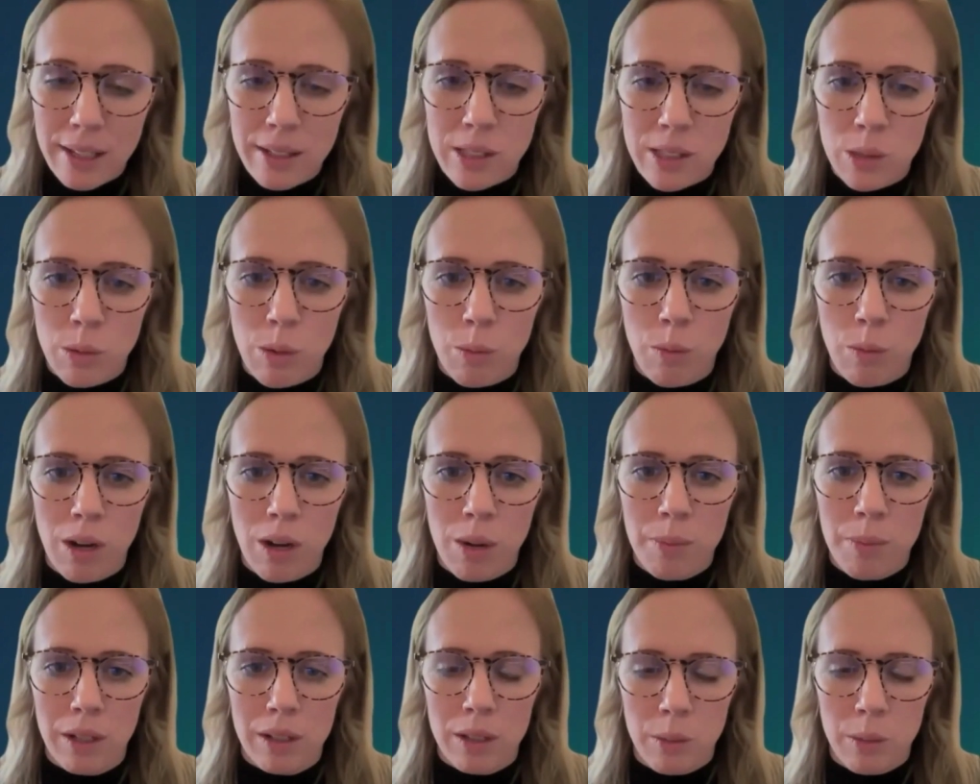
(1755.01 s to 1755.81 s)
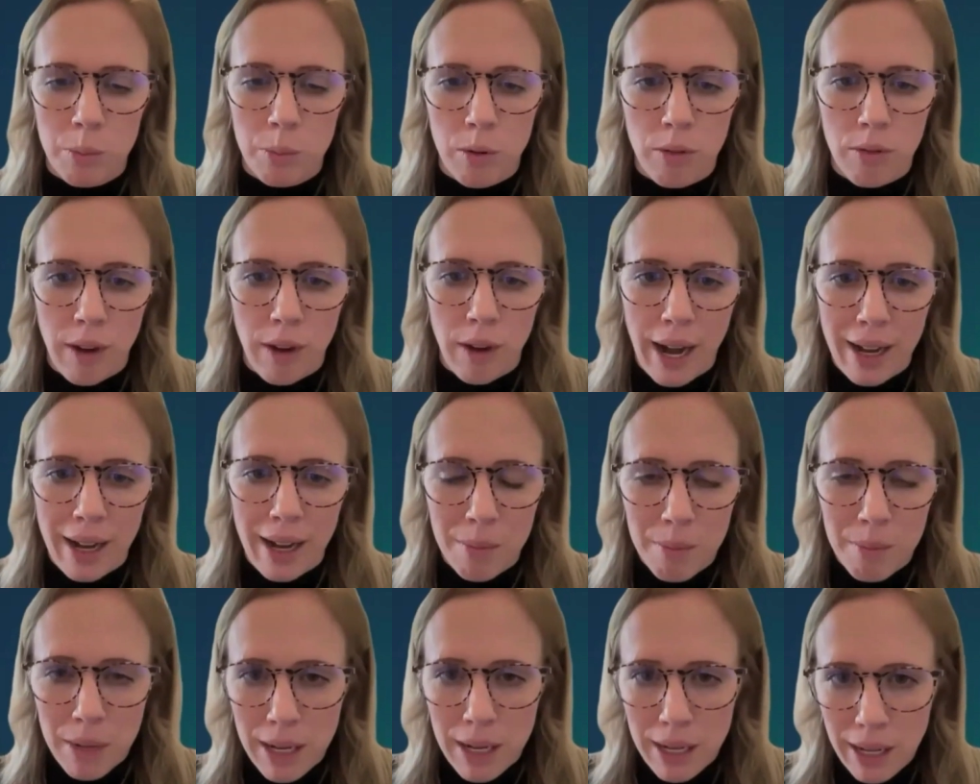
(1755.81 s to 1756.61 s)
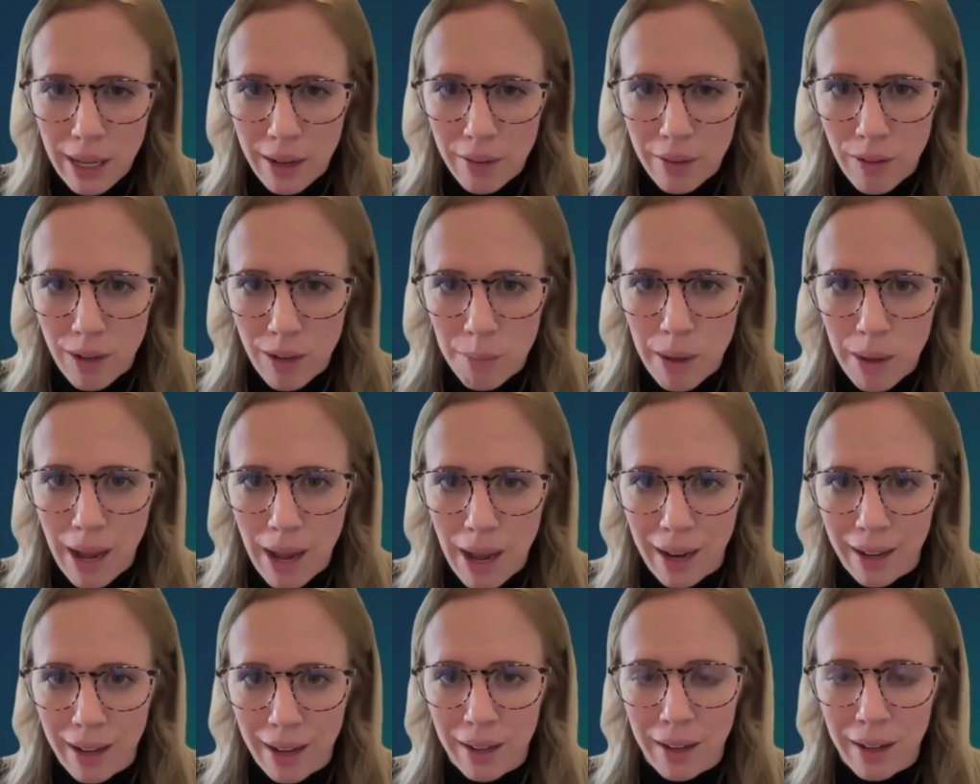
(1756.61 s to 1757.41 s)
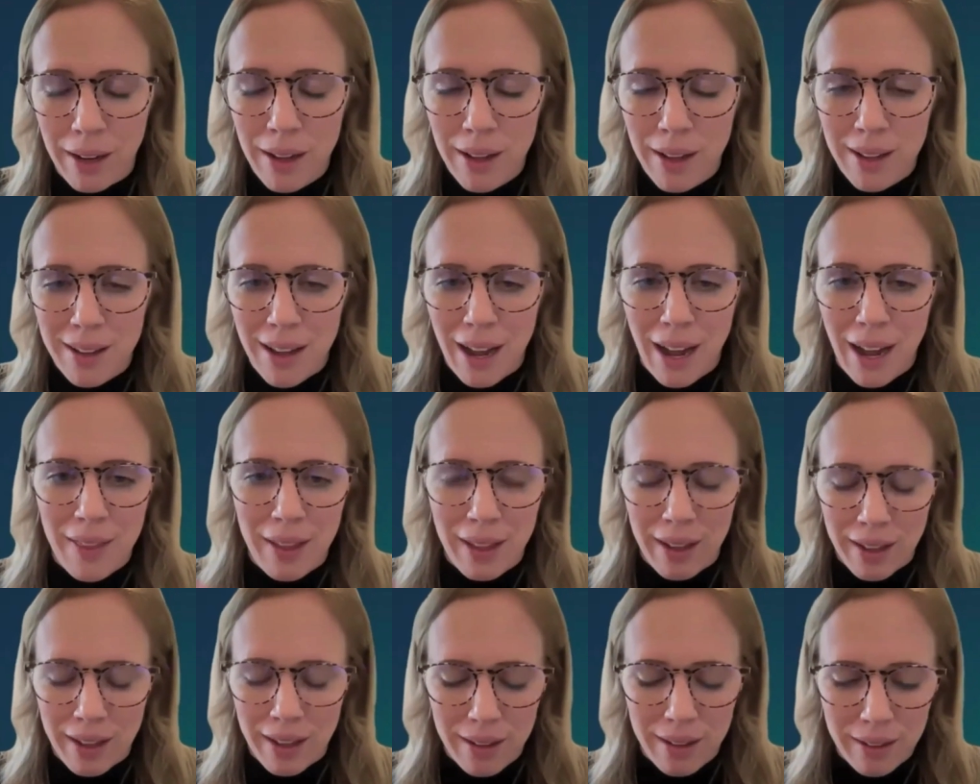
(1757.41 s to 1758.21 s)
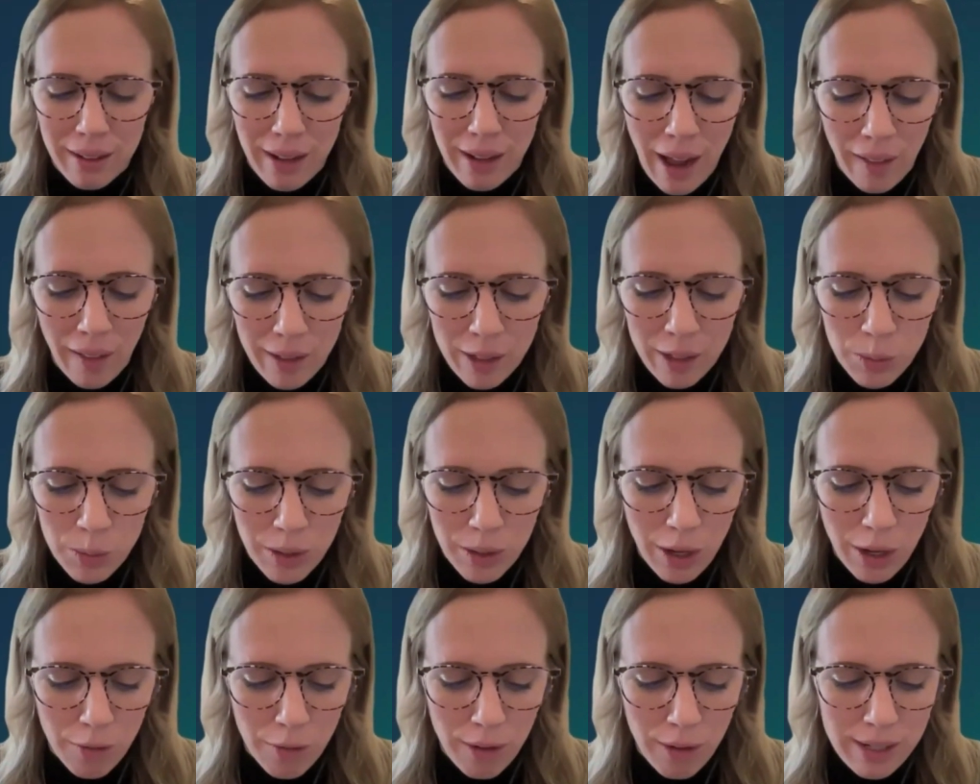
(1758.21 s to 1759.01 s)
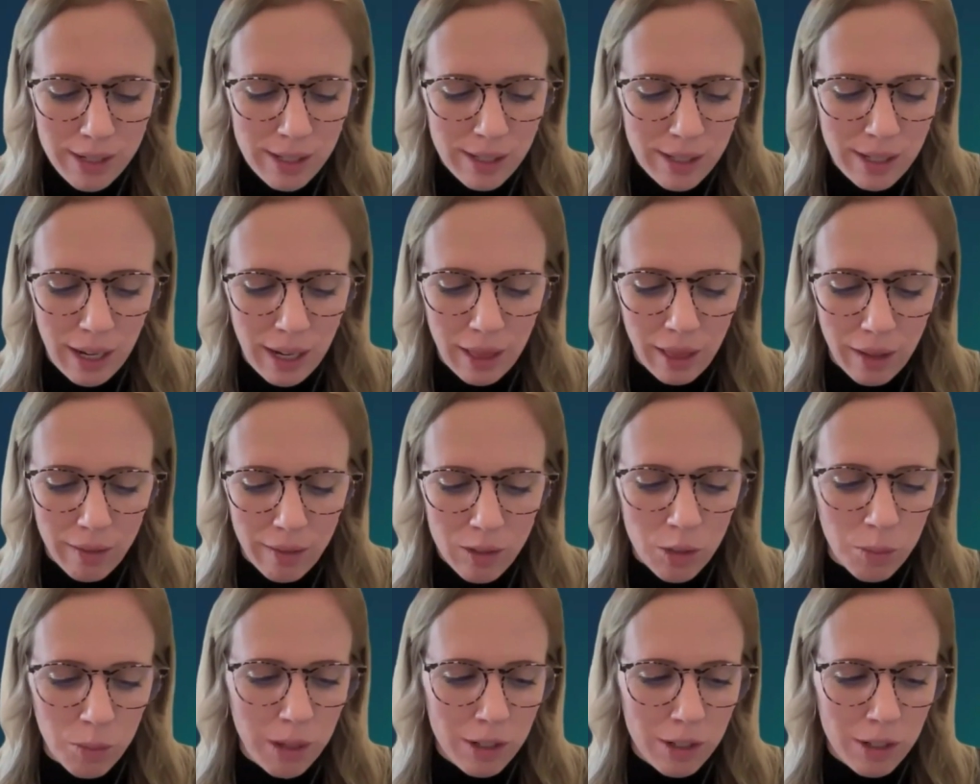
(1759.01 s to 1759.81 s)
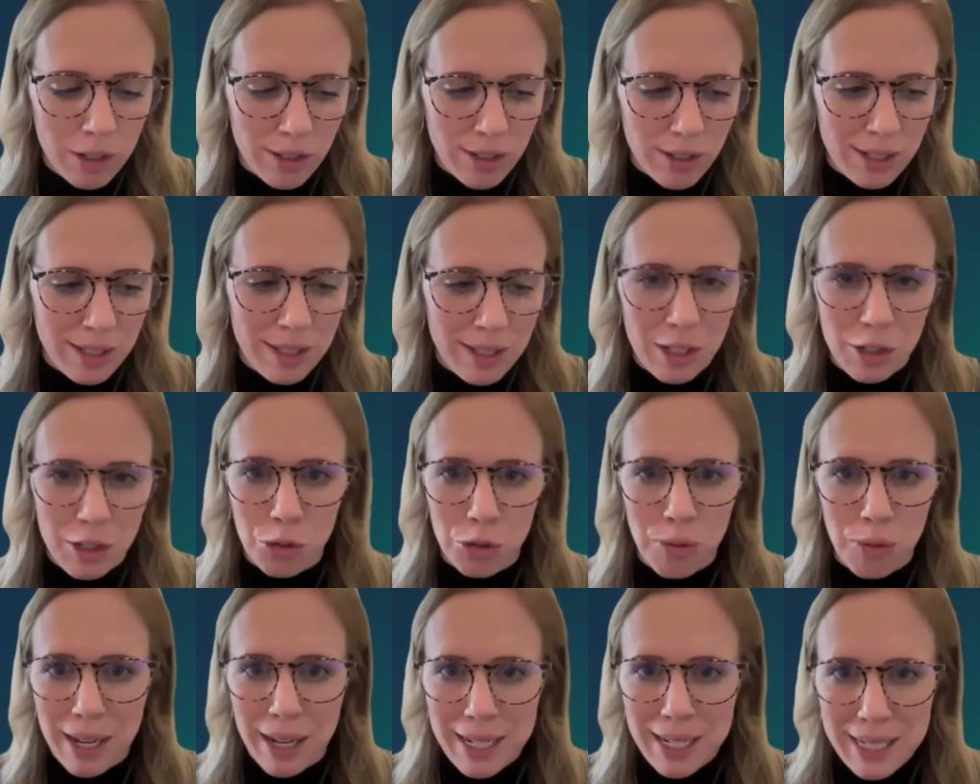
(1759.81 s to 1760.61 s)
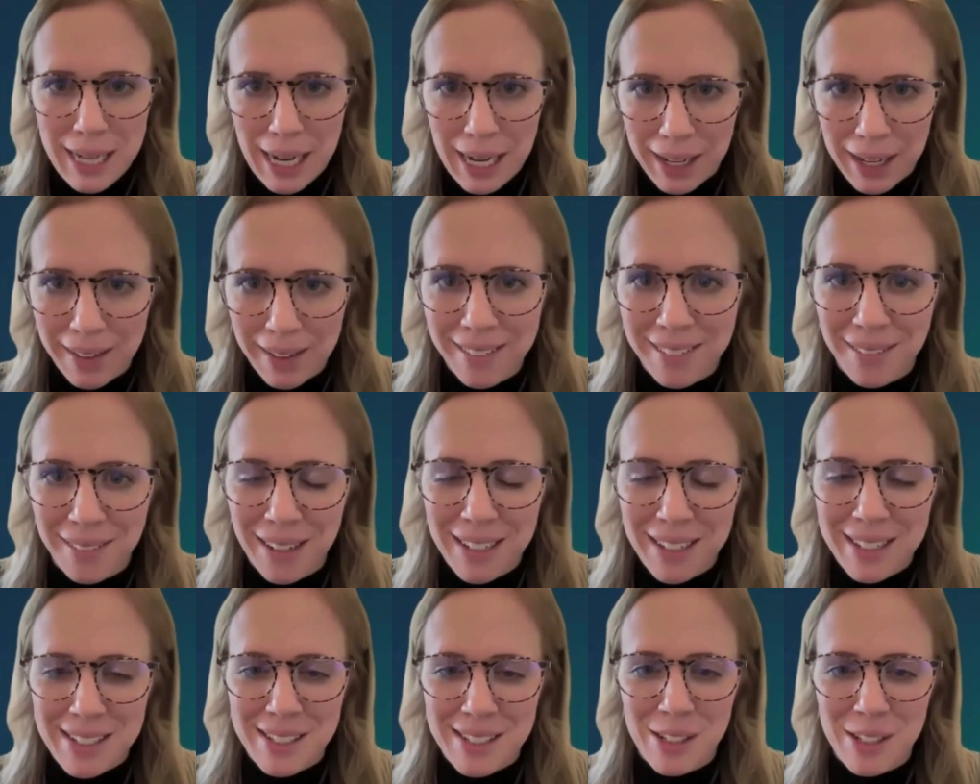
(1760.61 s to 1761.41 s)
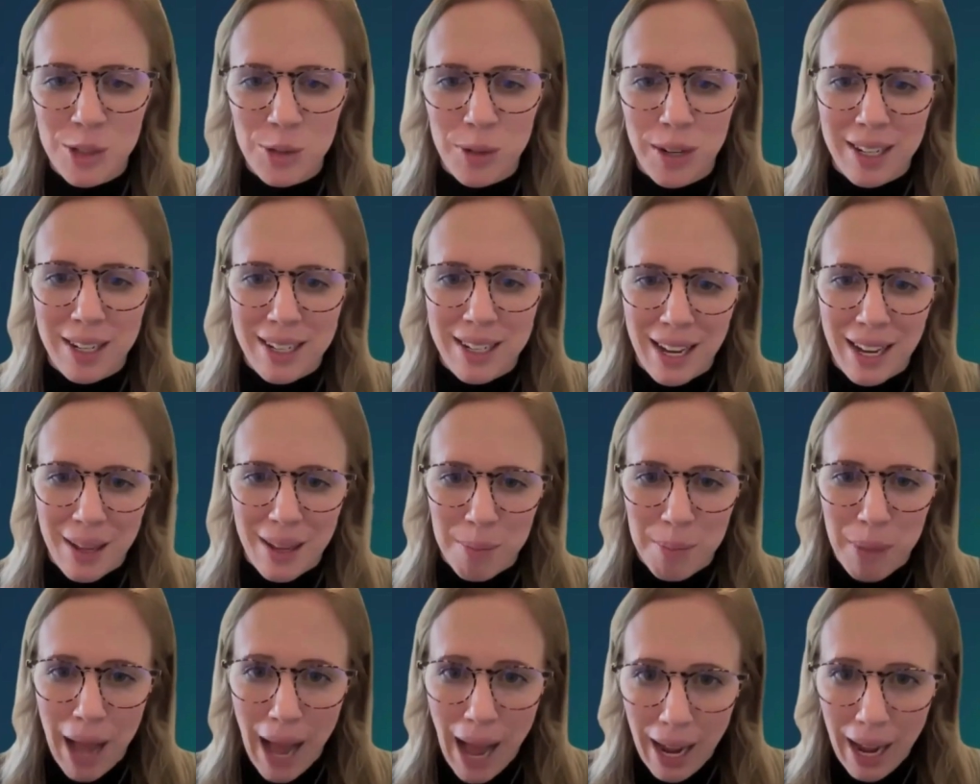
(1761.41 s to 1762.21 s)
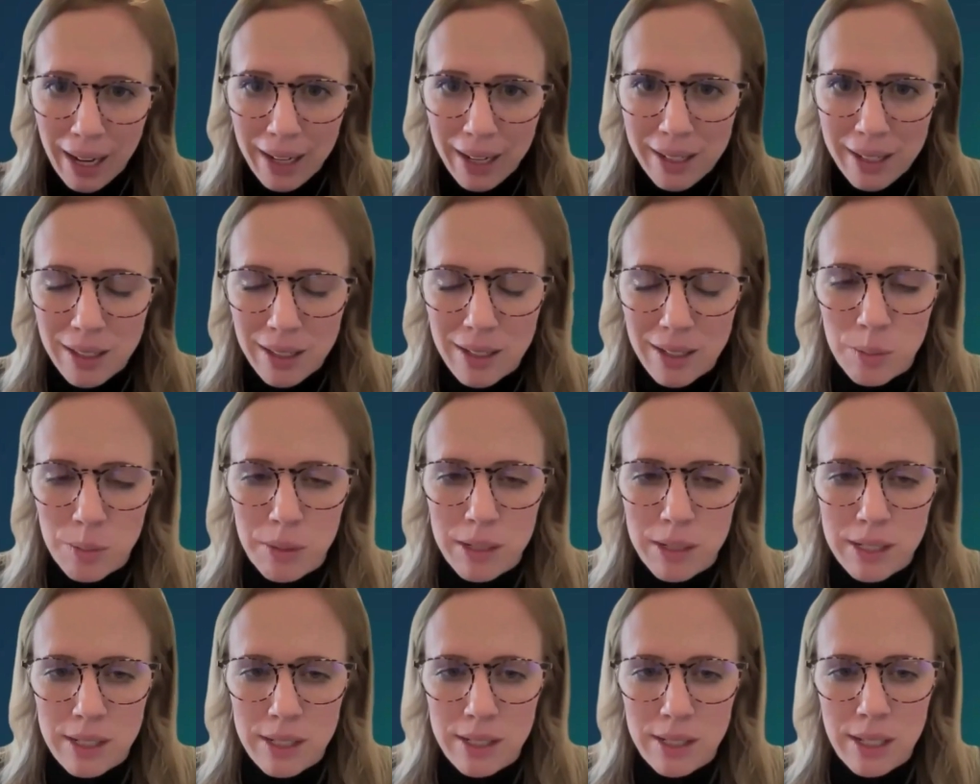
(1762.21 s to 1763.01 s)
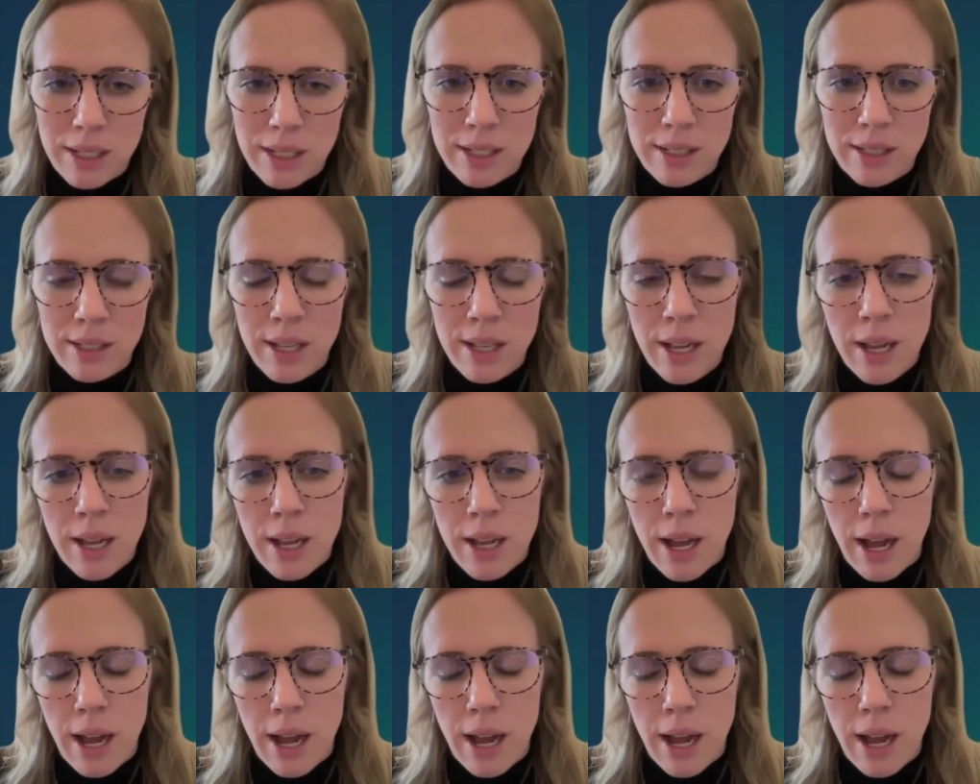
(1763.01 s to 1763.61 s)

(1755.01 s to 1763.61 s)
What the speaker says: And so we want to be able to provide immediate feedback. And I think, Alex, one of your phrases that I love so much is decision-ready data, right? Decision-ready data back to these businesses.